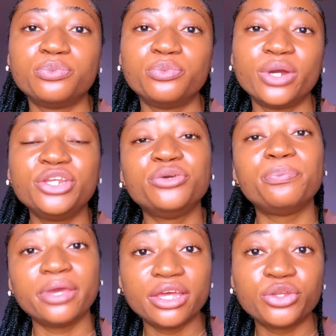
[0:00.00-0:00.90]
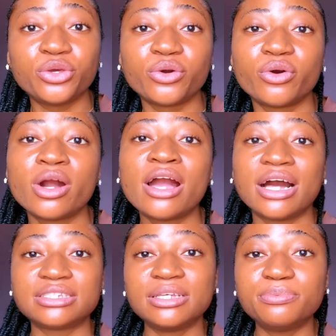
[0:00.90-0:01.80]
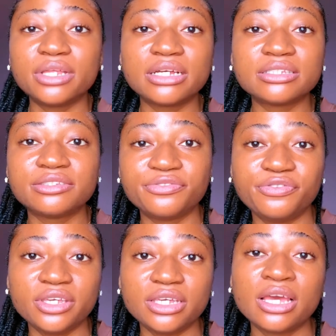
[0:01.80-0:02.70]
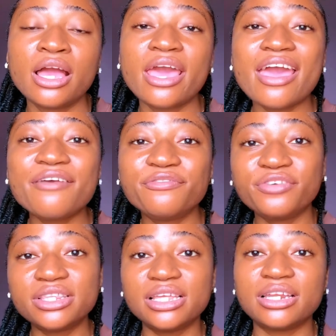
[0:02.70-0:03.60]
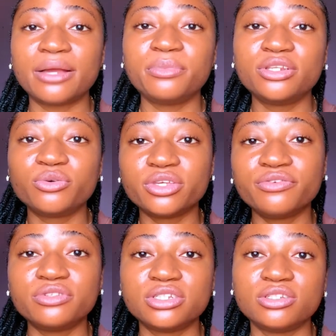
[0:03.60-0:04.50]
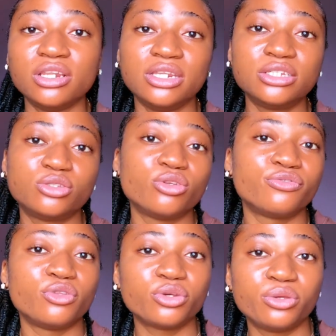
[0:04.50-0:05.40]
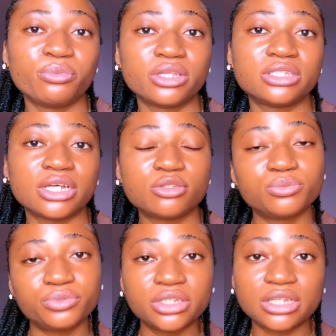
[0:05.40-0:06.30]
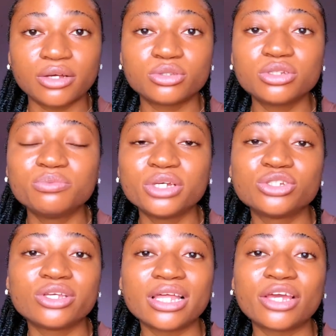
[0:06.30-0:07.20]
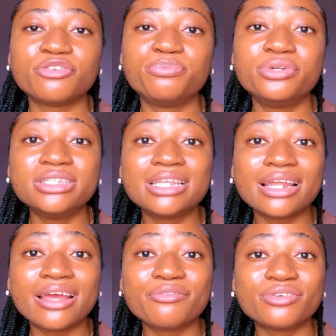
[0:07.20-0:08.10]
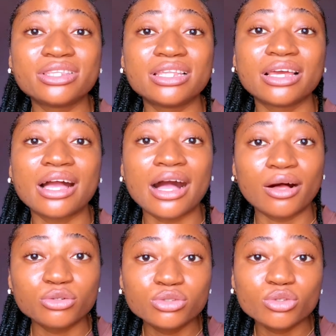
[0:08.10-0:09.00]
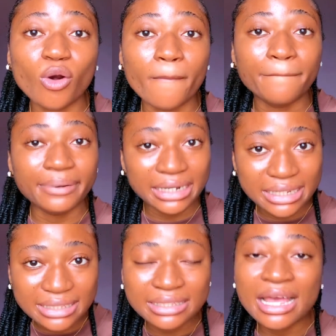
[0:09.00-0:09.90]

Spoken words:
when you paid your acceptance fee, everything, they'll give you the list of documents you have to print out. Just make sure that you've printed everything out complete,